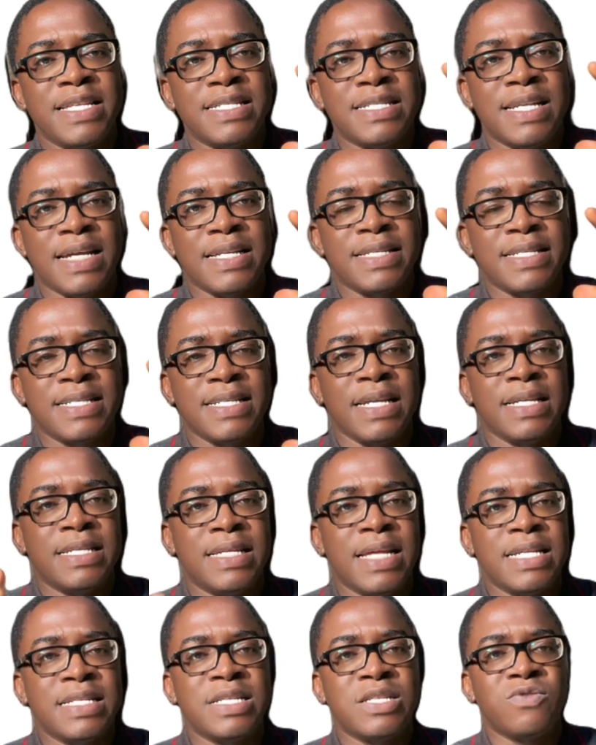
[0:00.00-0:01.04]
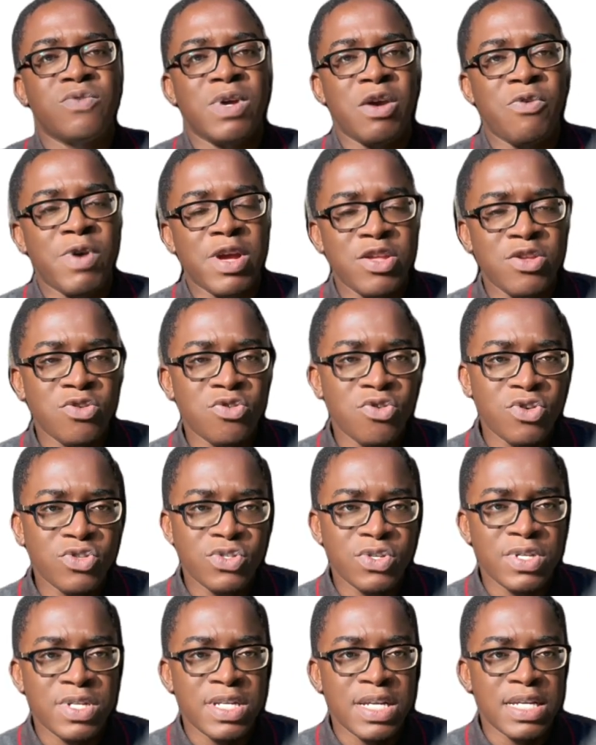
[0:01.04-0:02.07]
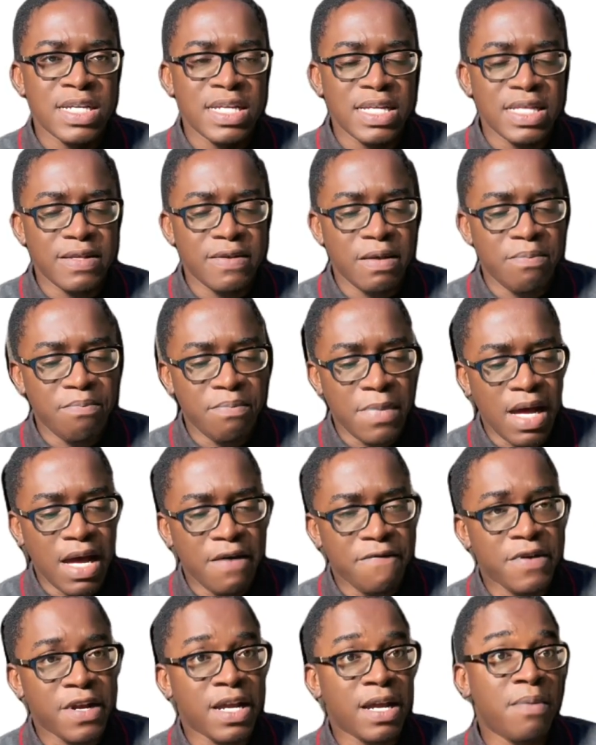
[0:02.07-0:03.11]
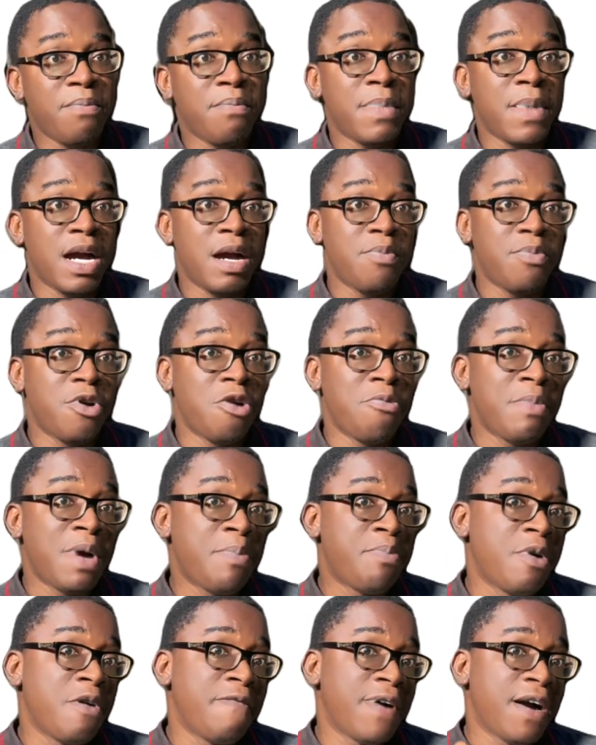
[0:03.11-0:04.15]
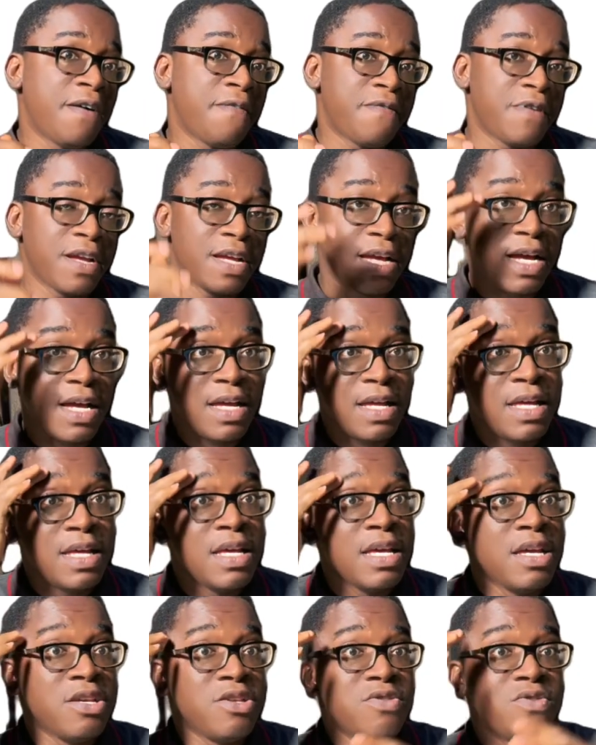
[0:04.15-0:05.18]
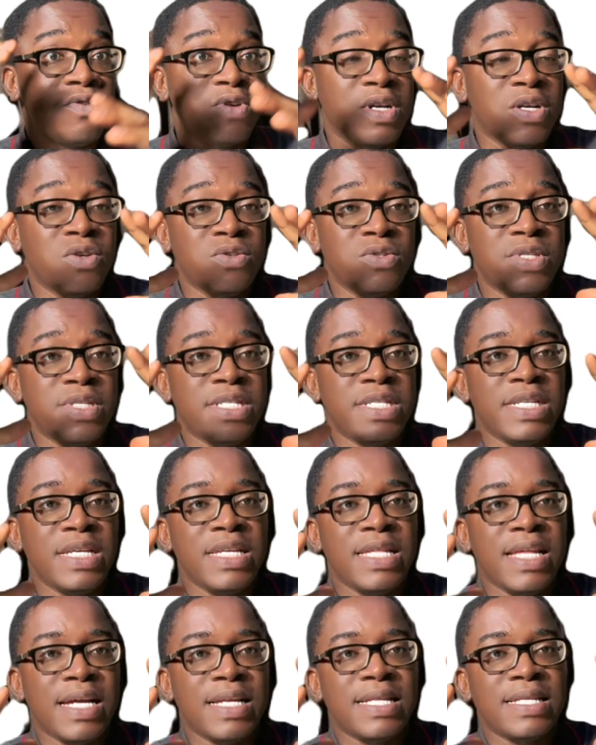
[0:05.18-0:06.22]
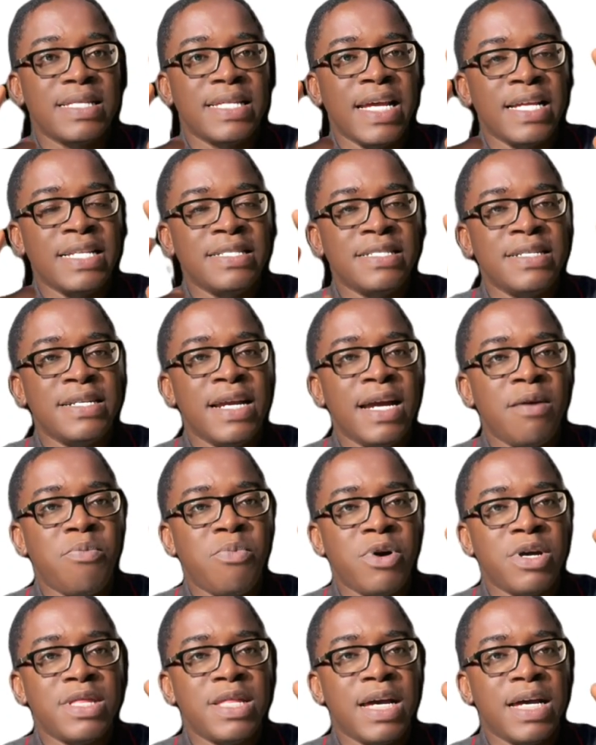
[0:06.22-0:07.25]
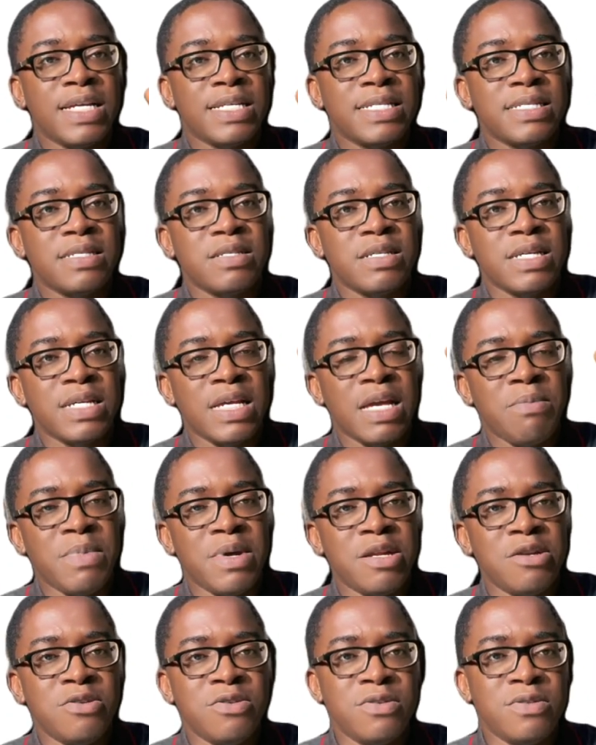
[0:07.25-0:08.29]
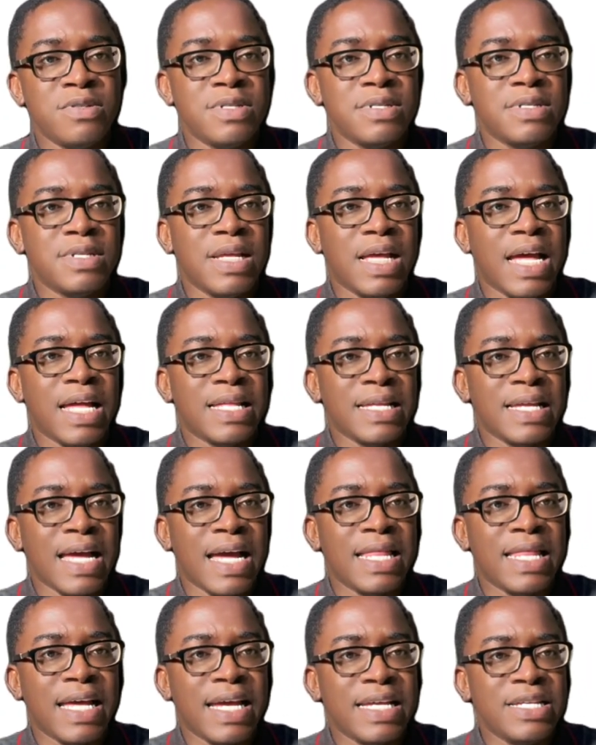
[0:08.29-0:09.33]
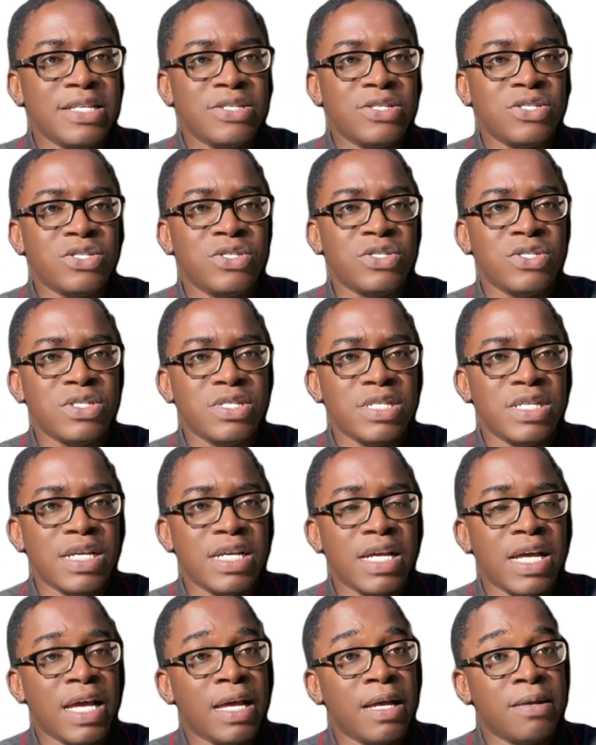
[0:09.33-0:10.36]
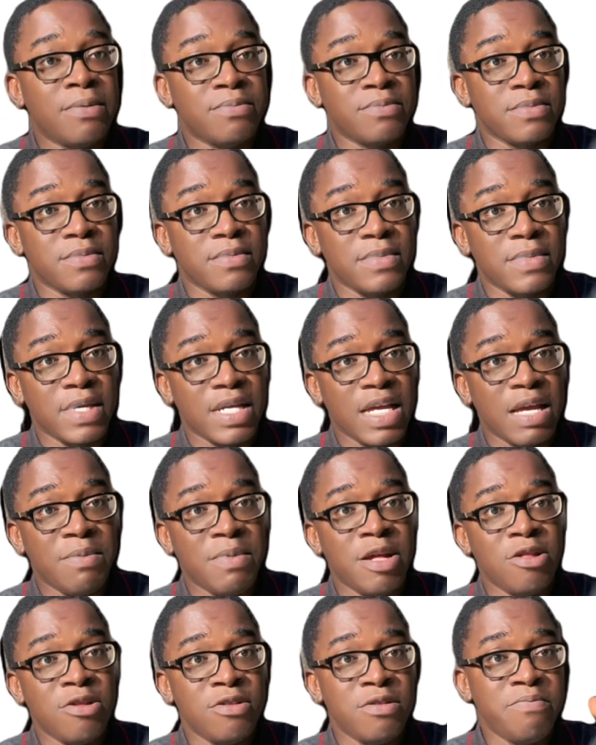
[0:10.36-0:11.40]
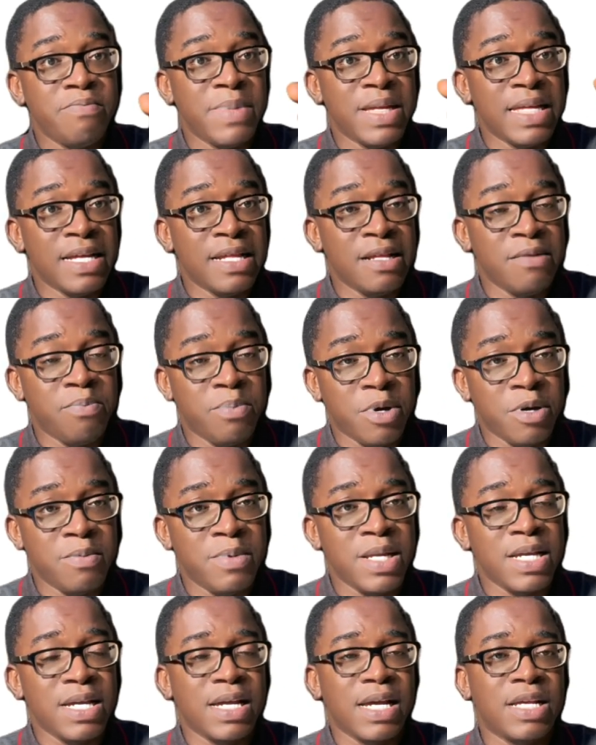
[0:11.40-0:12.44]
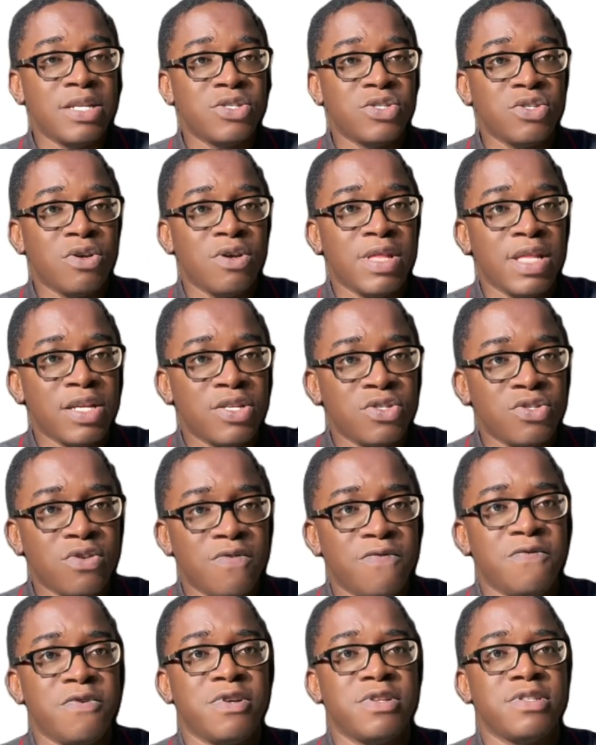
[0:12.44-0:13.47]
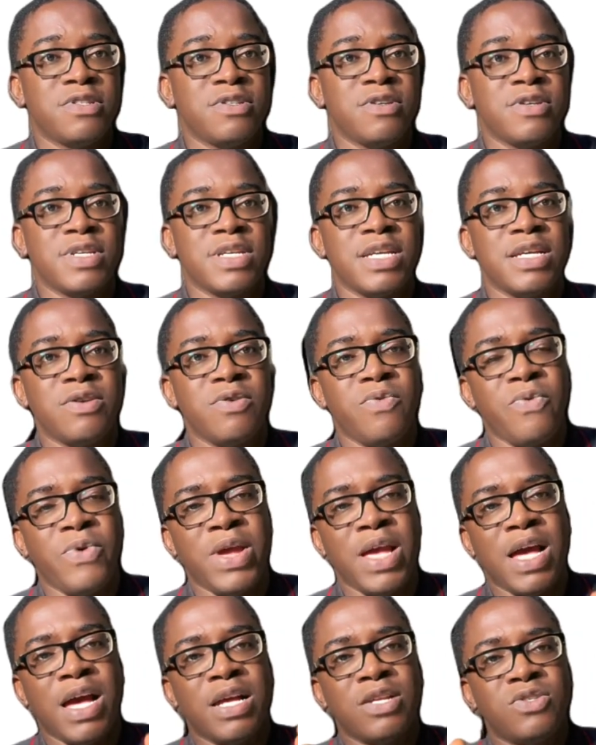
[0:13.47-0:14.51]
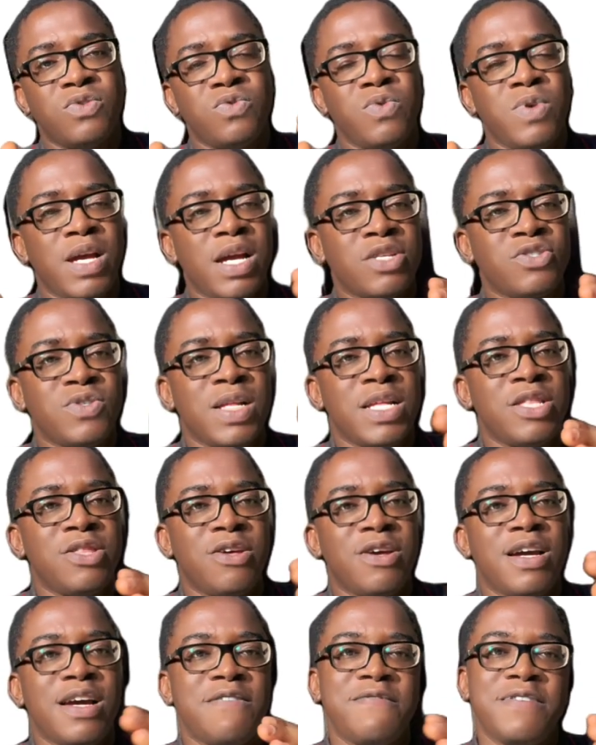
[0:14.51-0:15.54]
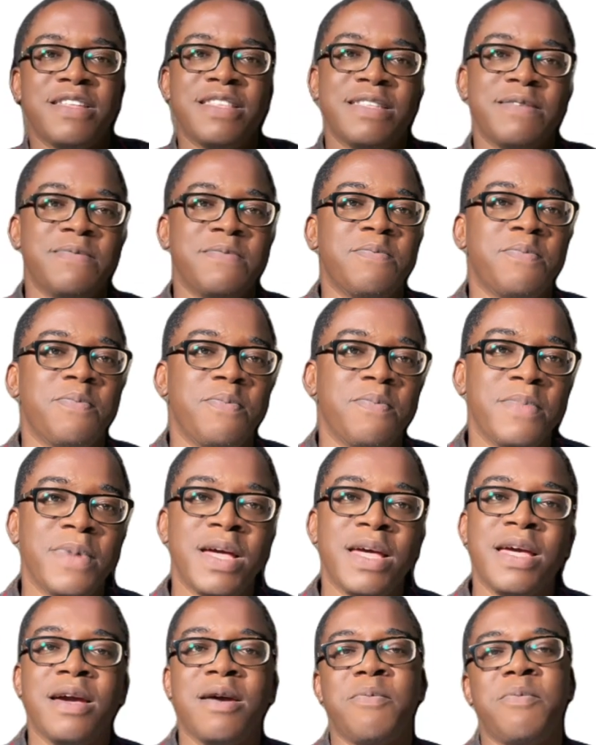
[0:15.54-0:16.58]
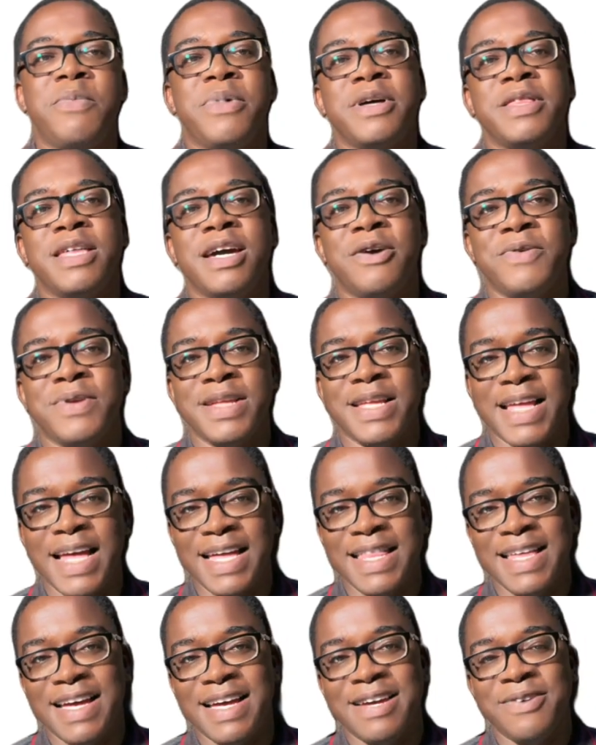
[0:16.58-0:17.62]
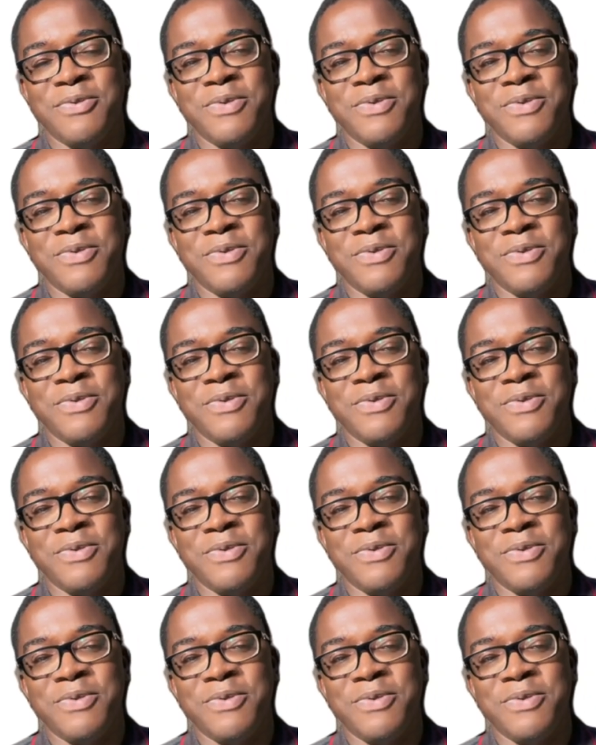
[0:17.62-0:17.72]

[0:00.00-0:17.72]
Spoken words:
that state. That is why when you go to the African map or map of Africa, you could see that Nigeria borders Cameroon and Ghana in Cameroon, Benin Republic, and so on and so forth. Okay, we actually don't have any border with Ghana.